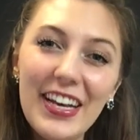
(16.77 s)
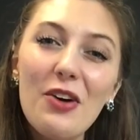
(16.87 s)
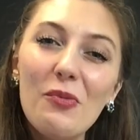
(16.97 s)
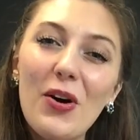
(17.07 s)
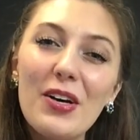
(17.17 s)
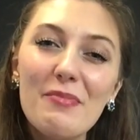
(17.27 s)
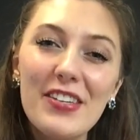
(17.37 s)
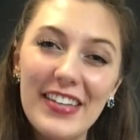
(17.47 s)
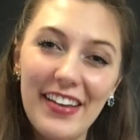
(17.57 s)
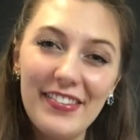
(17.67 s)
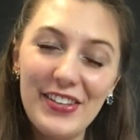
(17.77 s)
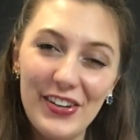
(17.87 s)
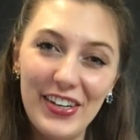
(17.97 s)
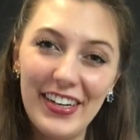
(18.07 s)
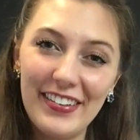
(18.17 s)
Welcome to Dance
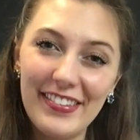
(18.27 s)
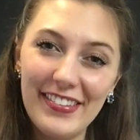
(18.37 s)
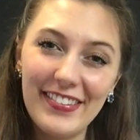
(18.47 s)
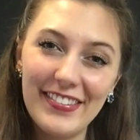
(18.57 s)
Curious.